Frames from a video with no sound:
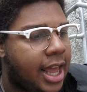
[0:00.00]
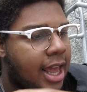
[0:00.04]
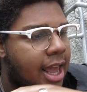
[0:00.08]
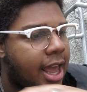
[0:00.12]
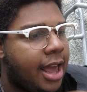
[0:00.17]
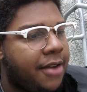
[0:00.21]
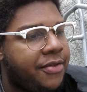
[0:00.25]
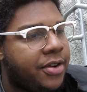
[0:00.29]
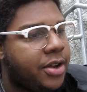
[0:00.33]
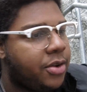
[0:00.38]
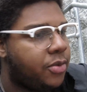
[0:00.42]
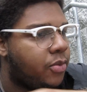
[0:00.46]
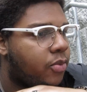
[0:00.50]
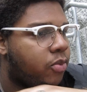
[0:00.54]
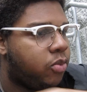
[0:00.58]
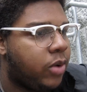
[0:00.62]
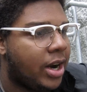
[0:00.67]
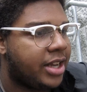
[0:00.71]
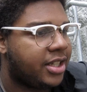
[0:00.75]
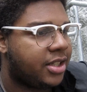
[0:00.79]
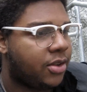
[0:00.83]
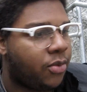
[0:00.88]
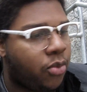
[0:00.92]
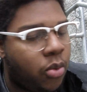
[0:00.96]
Every
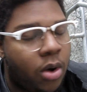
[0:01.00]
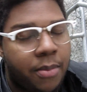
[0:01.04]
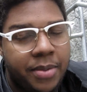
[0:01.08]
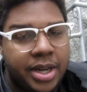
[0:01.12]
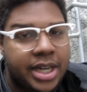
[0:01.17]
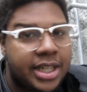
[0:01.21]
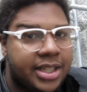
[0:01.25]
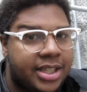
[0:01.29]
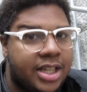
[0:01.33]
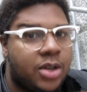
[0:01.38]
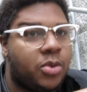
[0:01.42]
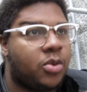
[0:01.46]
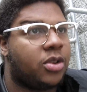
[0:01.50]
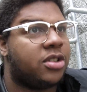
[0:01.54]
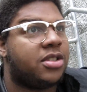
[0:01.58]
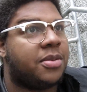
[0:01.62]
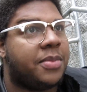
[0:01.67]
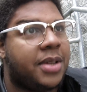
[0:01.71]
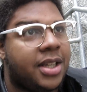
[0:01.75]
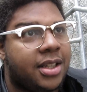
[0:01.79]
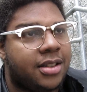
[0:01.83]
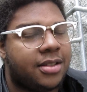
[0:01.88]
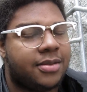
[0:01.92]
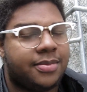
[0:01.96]
race of woman is equal to
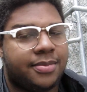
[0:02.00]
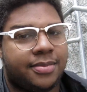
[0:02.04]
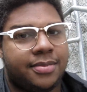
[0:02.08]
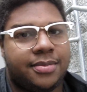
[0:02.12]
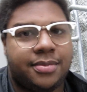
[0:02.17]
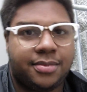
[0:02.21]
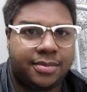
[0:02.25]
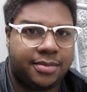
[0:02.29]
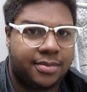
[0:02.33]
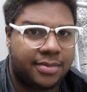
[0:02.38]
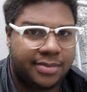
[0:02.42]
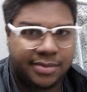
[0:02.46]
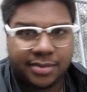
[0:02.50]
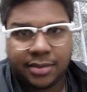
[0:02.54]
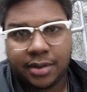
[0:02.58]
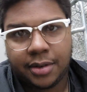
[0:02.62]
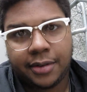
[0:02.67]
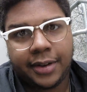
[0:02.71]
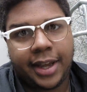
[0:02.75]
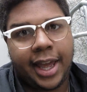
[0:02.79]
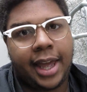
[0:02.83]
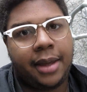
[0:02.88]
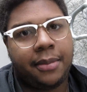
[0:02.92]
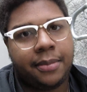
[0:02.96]
me.
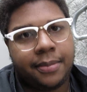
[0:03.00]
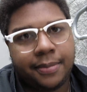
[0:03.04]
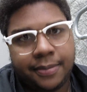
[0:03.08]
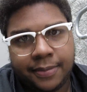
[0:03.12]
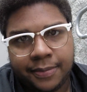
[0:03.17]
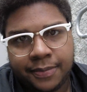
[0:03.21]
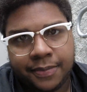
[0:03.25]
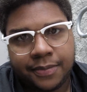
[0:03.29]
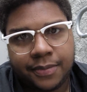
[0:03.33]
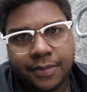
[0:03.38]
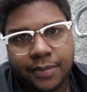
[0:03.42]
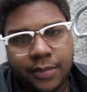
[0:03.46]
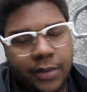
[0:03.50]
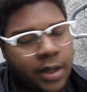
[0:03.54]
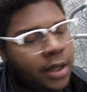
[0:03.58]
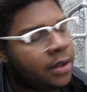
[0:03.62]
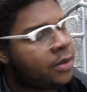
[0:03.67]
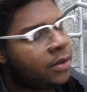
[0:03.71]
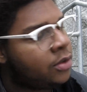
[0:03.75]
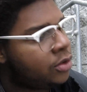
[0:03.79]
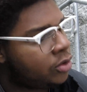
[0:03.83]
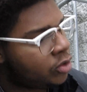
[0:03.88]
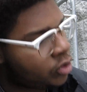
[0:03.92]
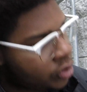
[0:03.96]
Okay?
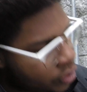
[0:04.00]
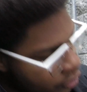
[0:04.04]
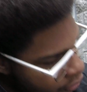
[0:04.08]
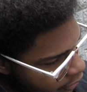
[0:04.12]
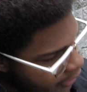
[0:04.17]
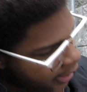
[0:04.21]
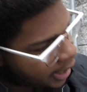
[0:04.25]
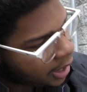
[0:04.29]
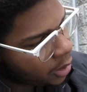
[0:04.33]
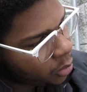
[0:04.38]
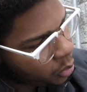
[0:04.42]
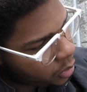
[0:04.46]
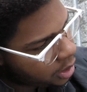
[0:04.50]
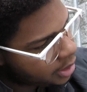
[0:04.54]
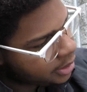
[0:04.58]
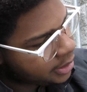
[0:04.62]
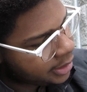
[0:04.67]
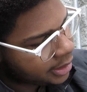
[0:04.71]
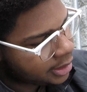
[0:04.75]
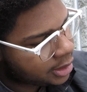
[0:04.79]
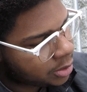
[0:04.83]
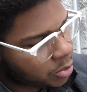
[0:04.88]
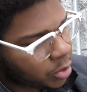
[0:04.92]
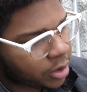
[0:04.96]
Not one
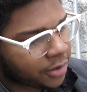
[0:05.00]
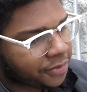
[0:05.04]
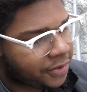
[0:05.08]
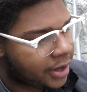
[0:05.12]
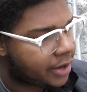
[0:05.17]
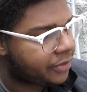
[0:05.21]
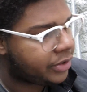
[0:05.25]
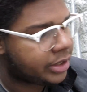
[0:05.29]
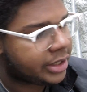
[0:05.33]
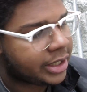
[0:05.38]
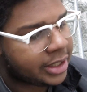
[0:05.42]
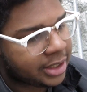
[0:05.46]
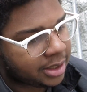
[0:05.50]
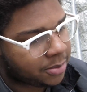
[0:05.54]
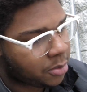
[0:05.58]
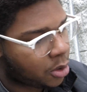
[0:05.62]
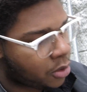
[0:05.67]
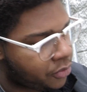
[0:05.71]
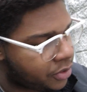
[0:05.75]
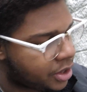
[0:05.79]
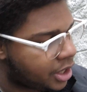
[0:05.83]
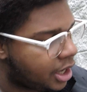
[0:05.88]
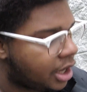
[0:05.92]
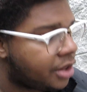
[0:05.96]
gets more favoritism
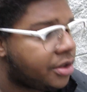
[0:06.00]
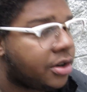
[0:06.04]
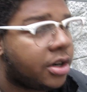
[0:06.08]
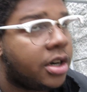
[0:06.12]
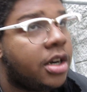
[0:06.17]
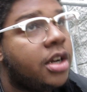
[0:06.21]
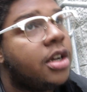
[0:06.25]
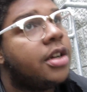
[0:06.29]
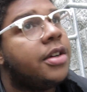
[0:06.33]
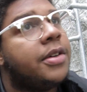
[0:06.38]
over the other.